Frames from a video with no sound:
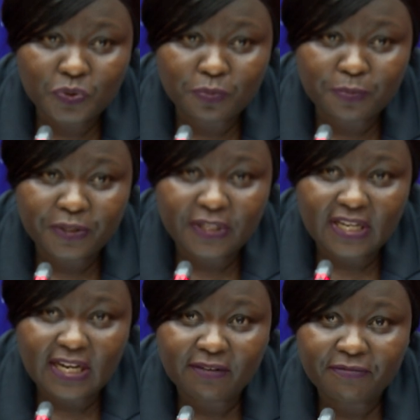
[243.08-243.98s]
to be
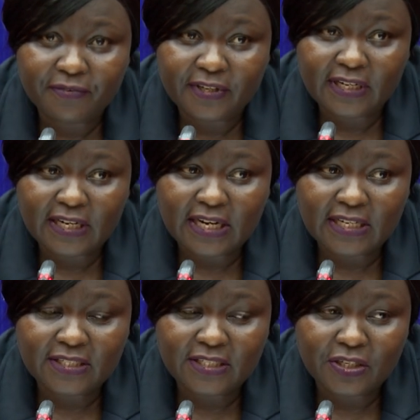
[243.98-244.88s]
having a
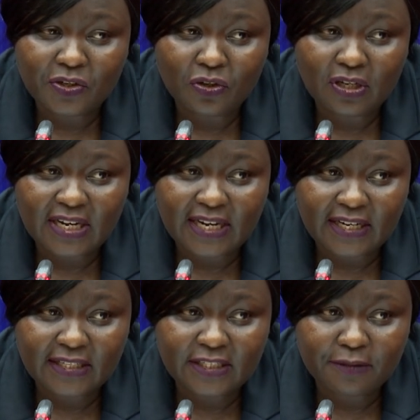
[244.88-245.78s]
single
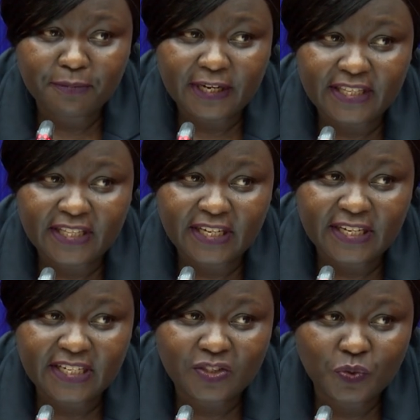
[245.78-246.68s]
currency by the
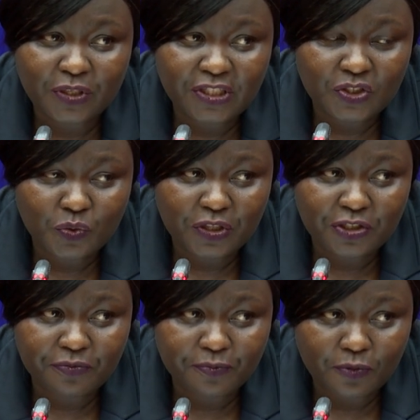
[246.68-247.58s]
year
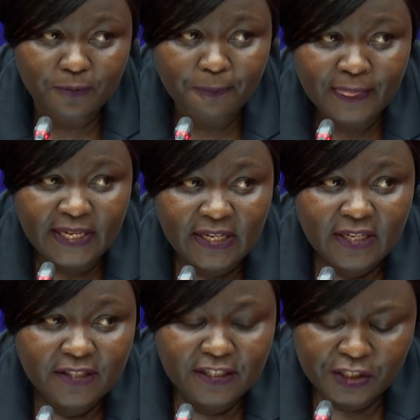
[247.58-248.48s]
2024.
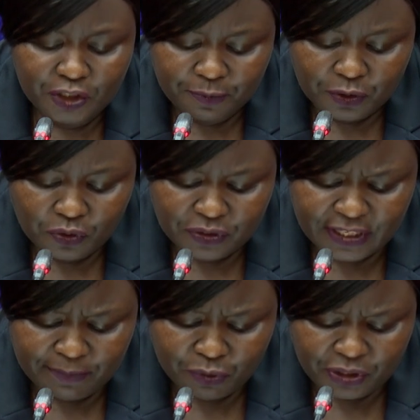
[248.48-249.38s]
This is because
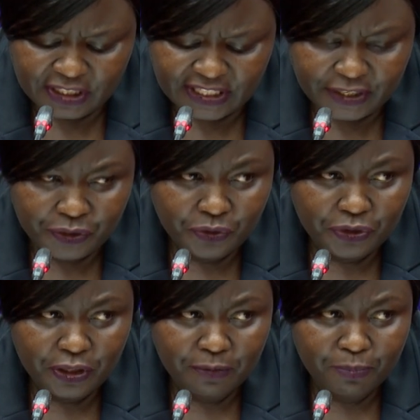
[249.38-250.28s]
the Monetary
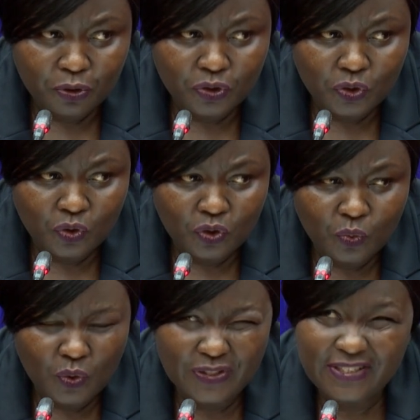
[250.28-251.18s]
Union Protocol
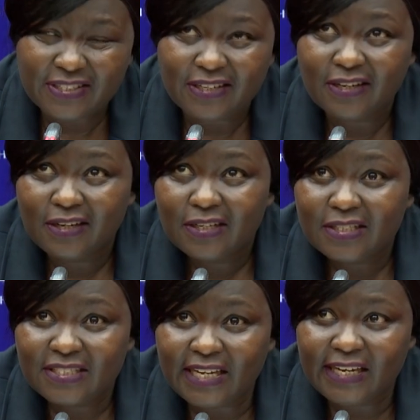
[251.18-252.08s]
was
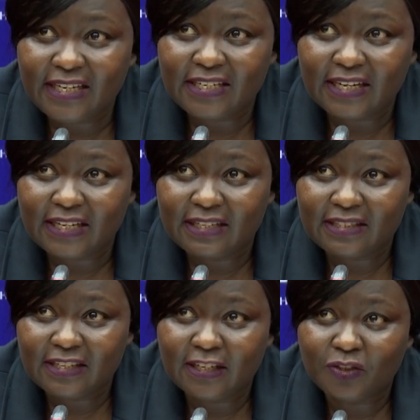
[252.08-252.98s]
signed, I
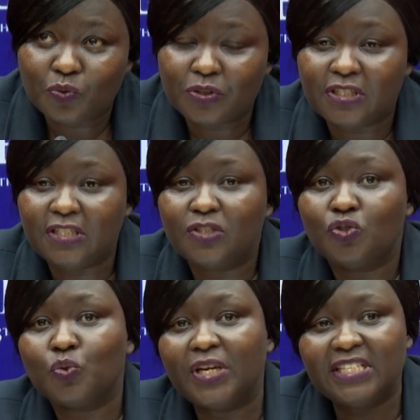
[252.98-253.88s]
think it was in
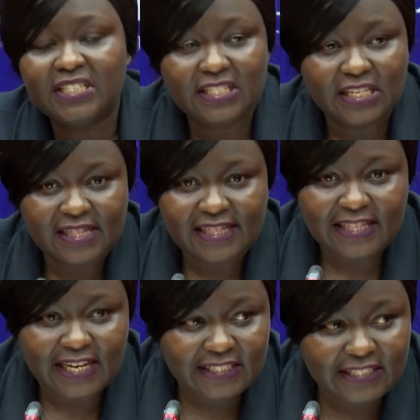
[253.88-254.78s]

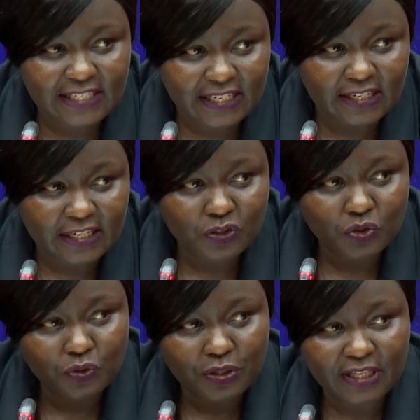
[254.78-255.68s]
2013, and
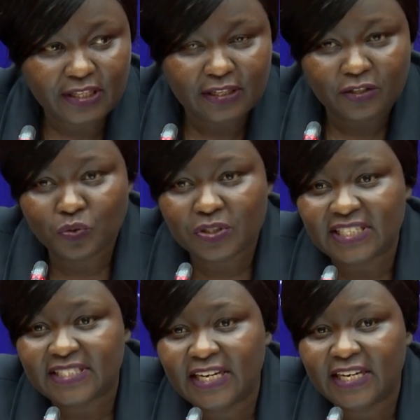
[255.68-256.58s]
so it was
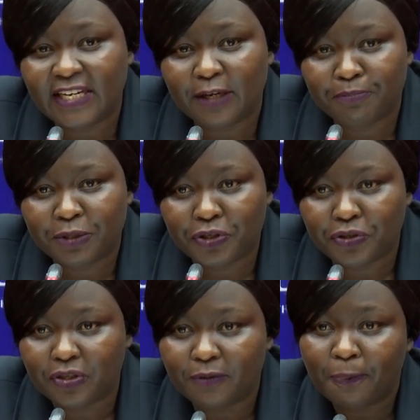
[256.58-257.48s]
a 10-year
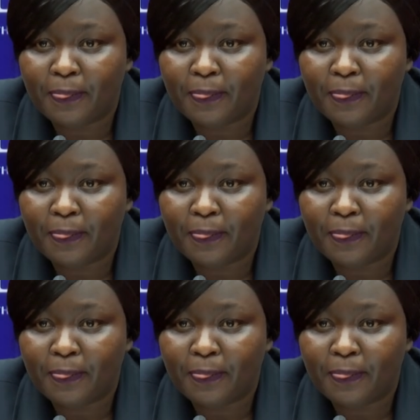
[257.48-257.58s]
period.